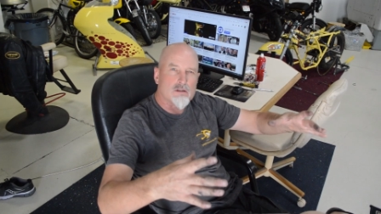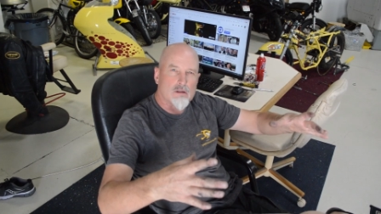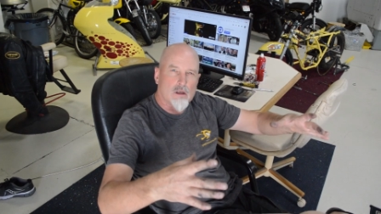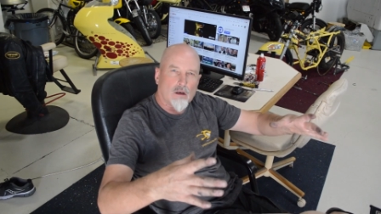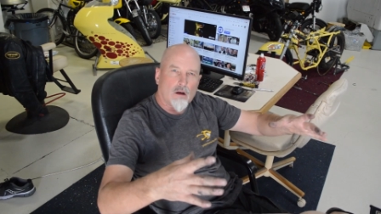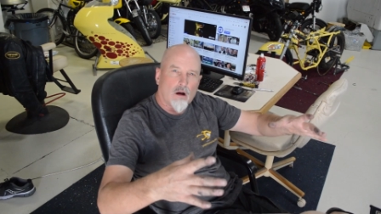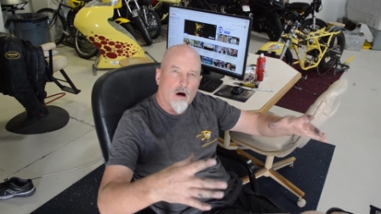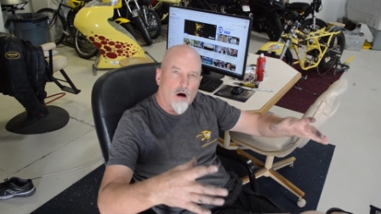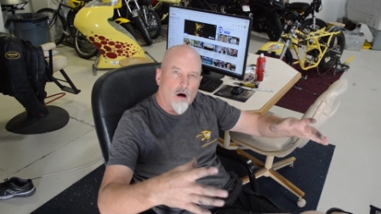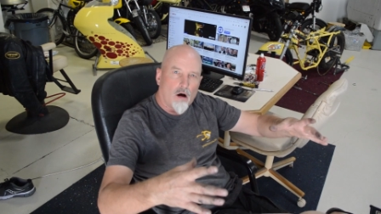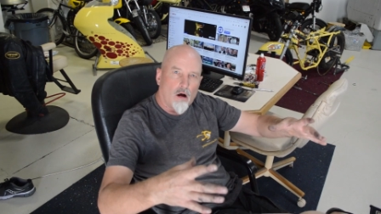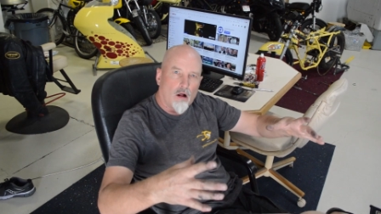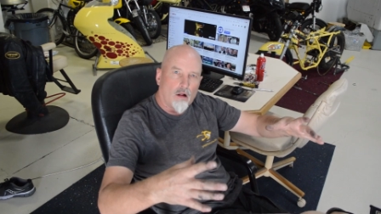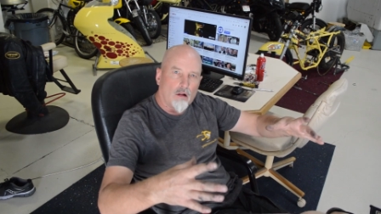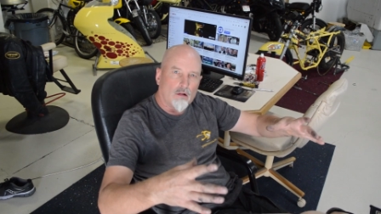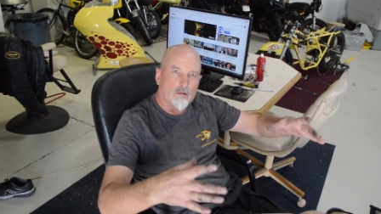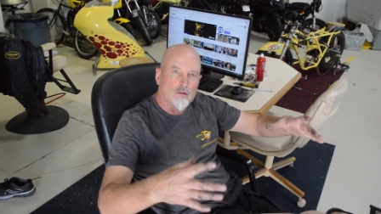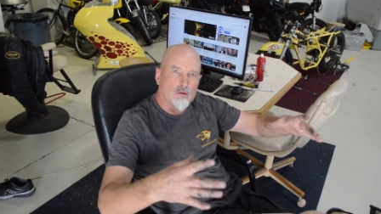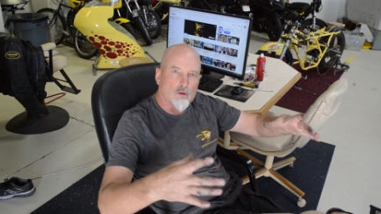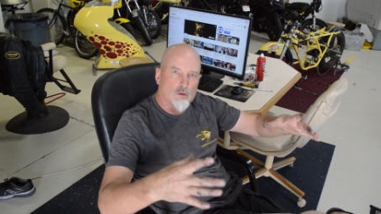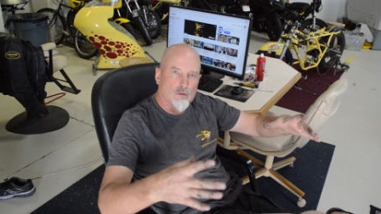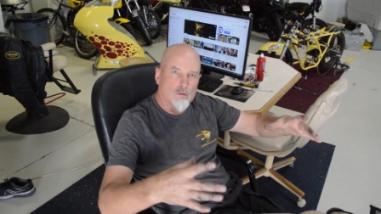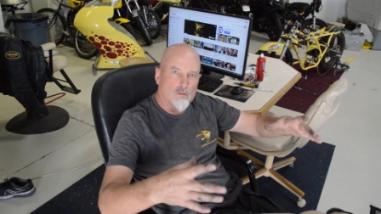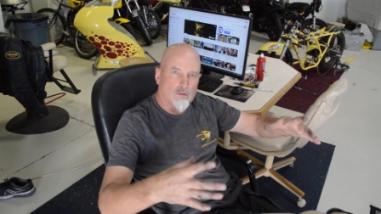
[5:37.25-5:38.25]
that all
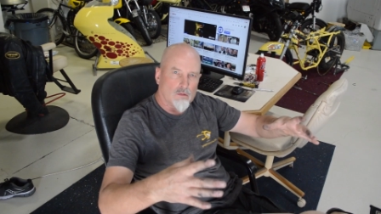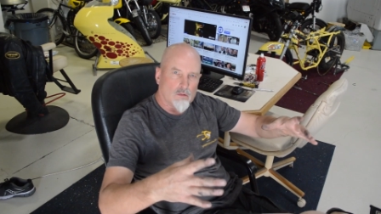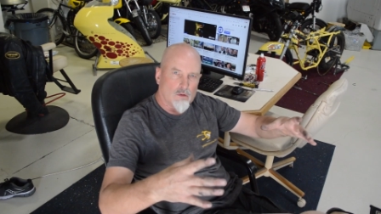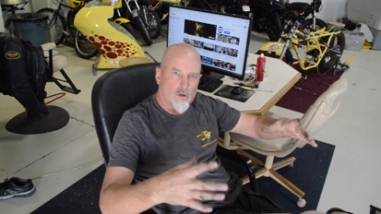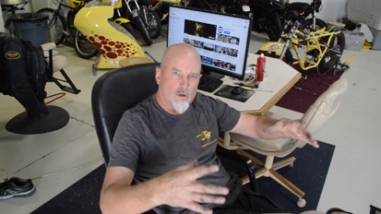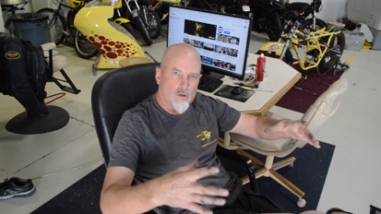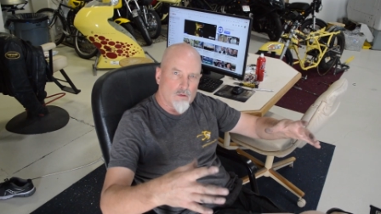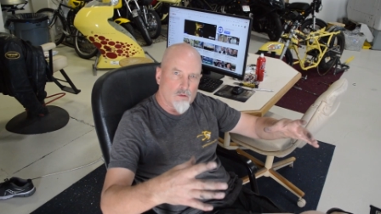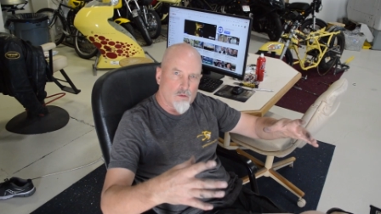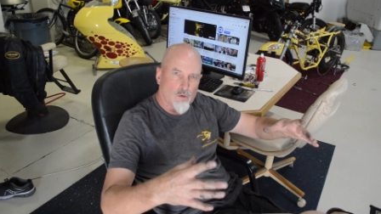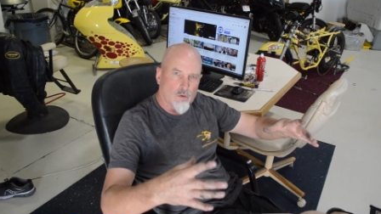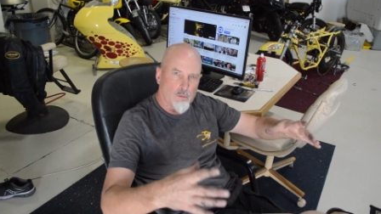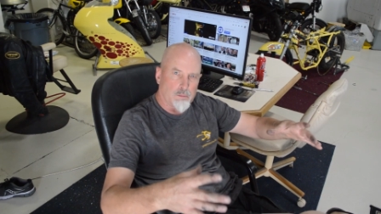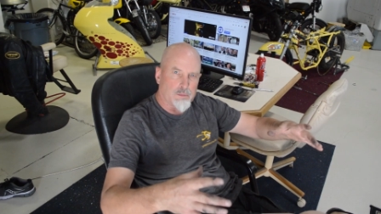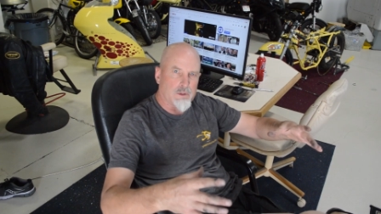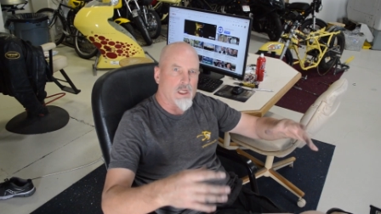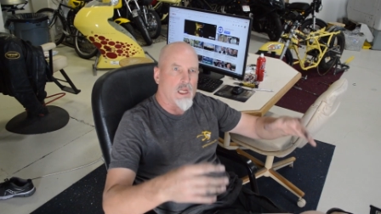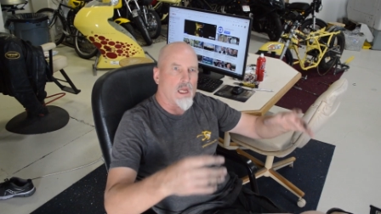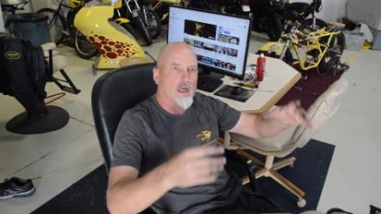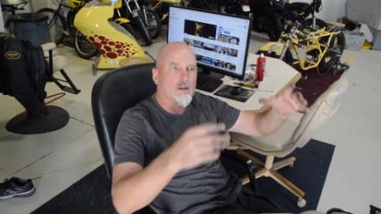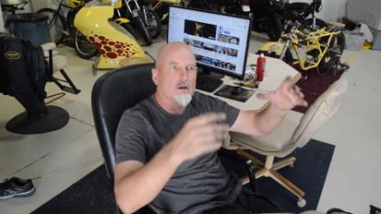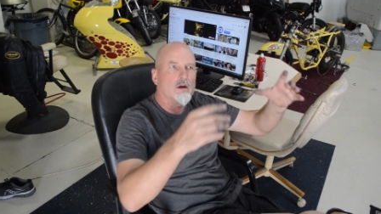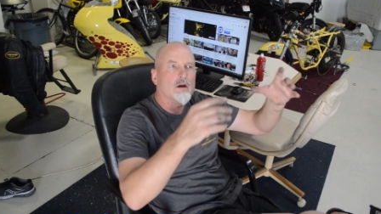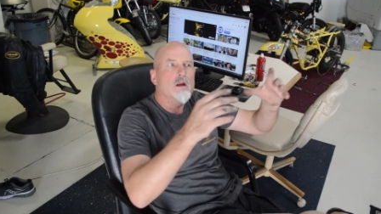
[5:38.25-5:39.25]
group
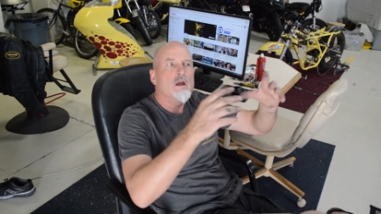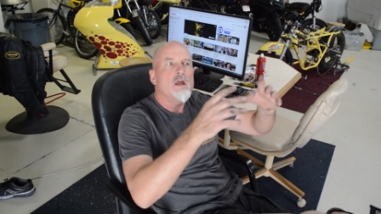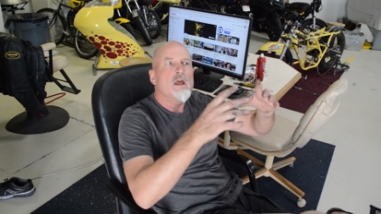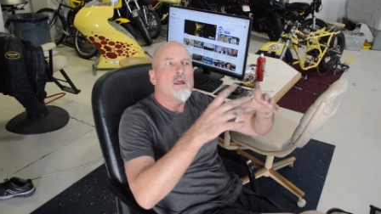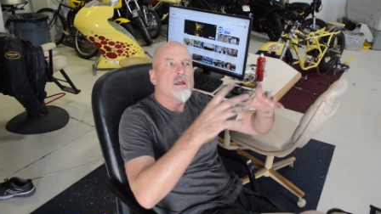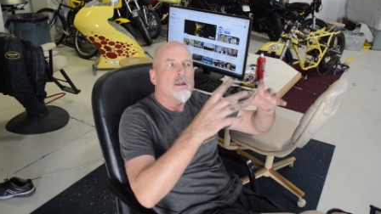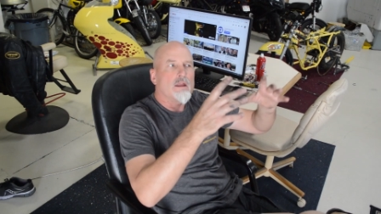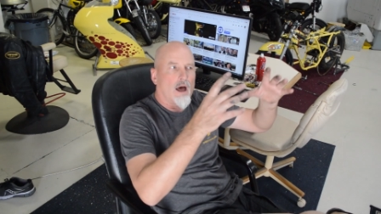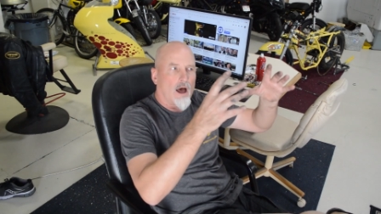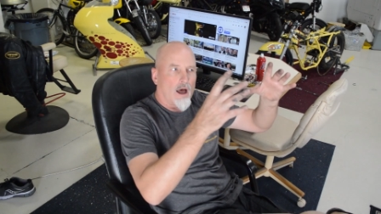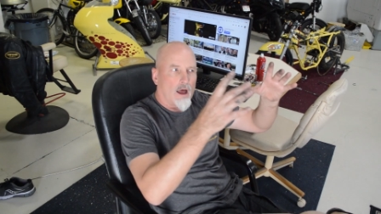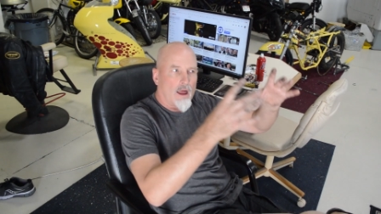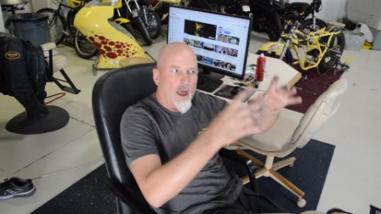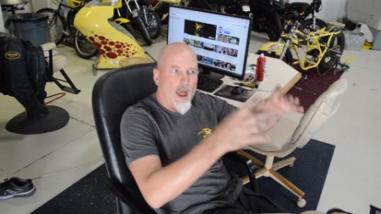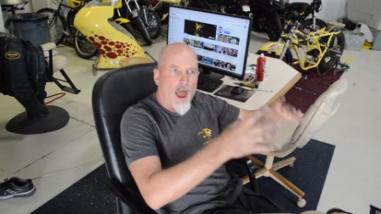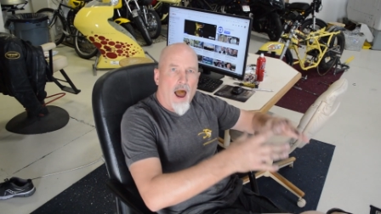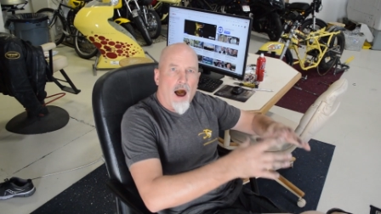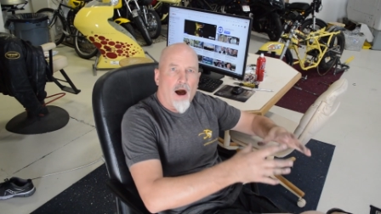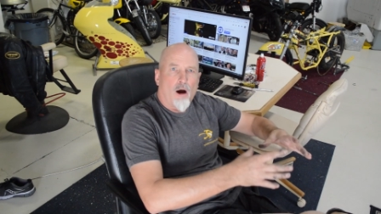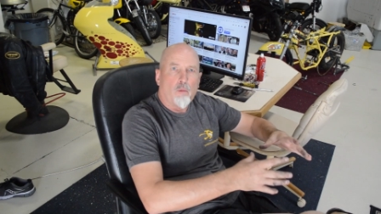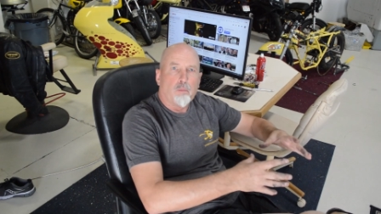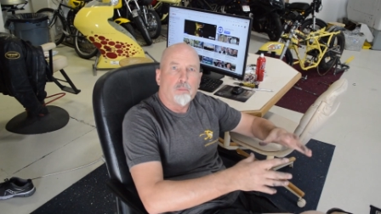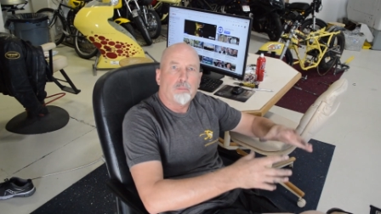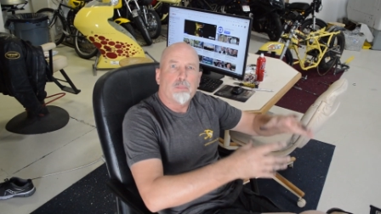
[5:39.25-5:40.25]
together,
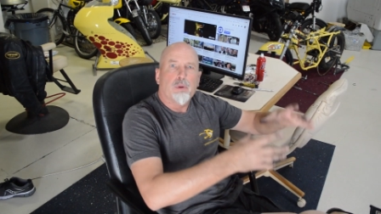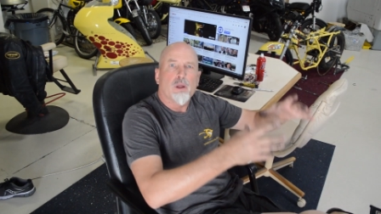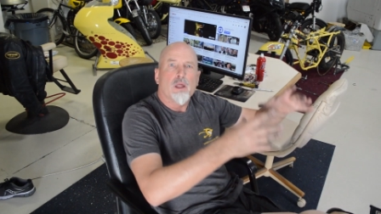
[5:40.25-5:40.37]
Alp,